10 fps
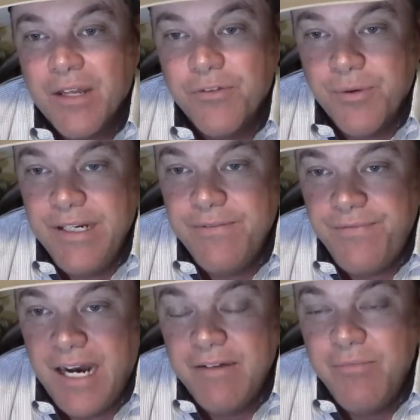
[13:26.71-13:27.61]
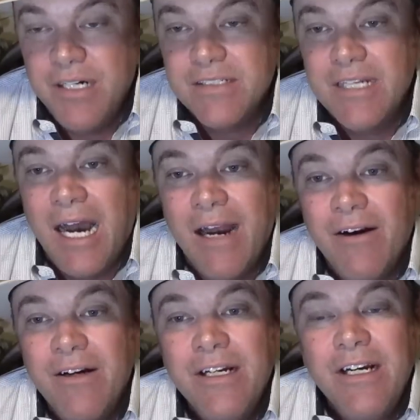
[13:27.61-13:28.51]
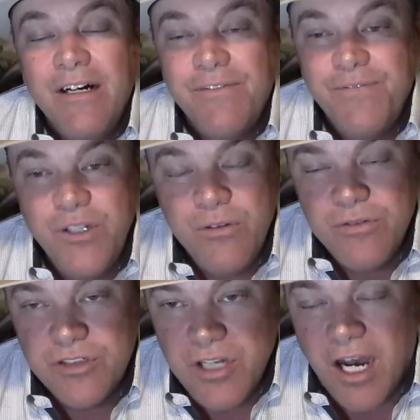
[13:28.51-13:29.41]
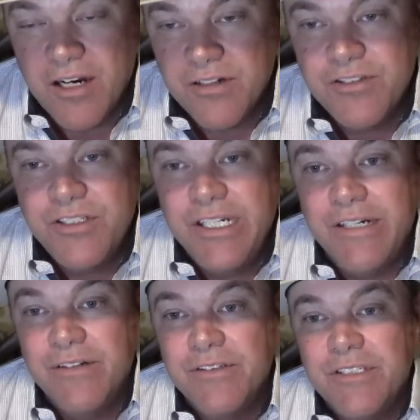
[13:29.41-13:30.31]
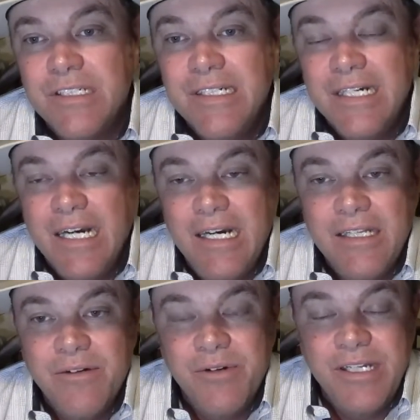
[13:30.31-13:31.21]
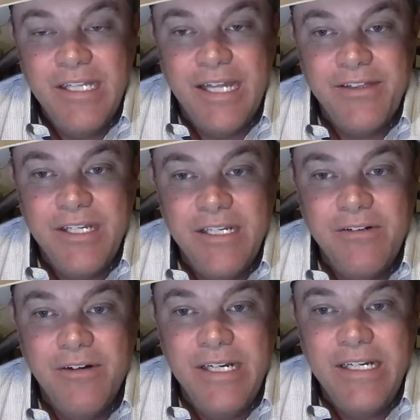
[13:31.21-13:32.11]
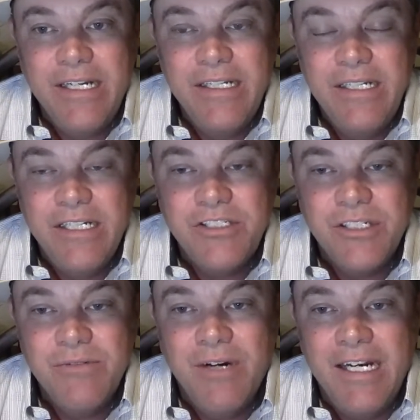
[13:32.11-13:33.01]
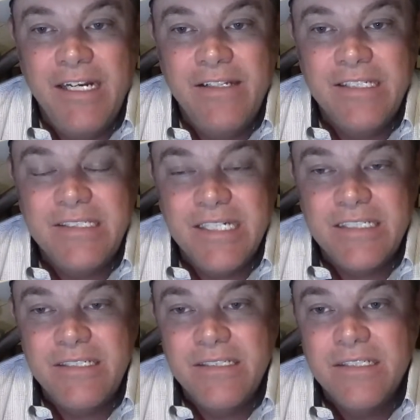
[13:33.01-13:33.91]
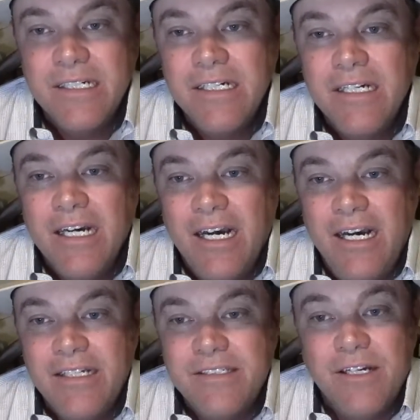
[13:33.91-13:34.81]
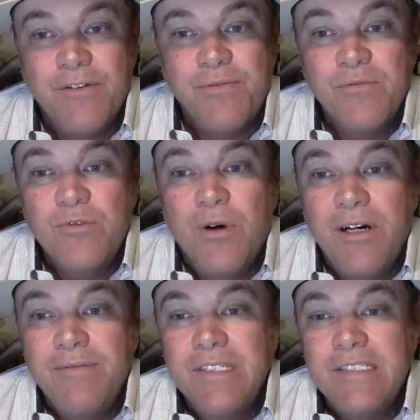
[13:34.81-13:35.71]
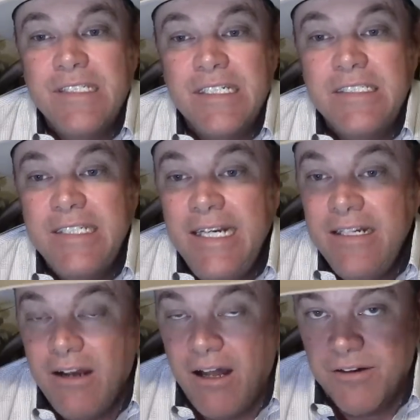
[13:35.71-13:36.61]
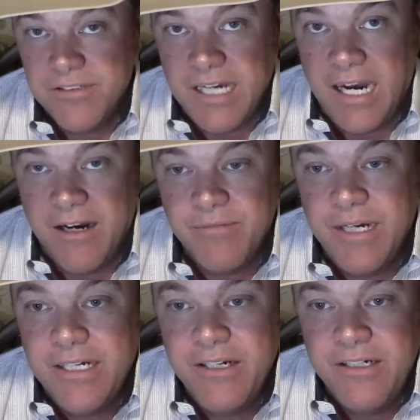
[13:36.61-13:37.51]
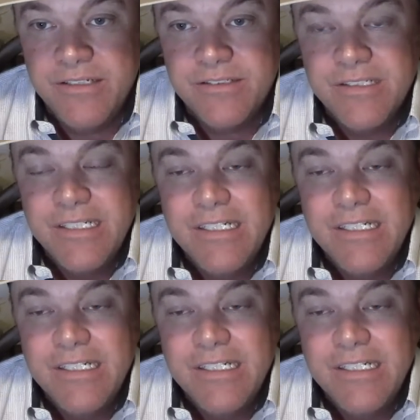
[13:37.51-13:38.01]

$3 to $5 higher. A few stocker steers that were in that thin green condition weighing in the sixes sell from $12 to $16 higher. My goodness.